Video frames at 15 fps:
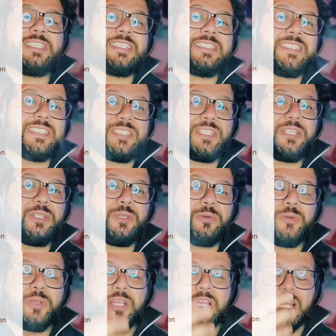exists in
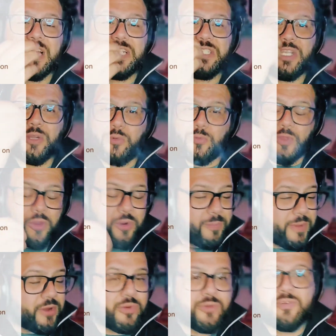you. It's their, their
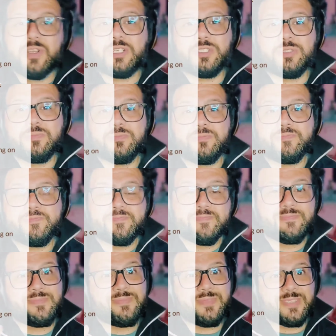mere reflection,
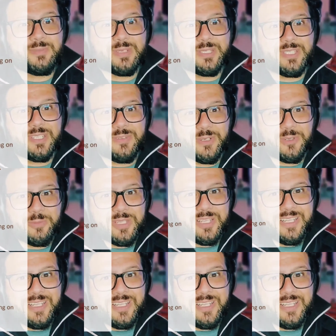especially, you know, me.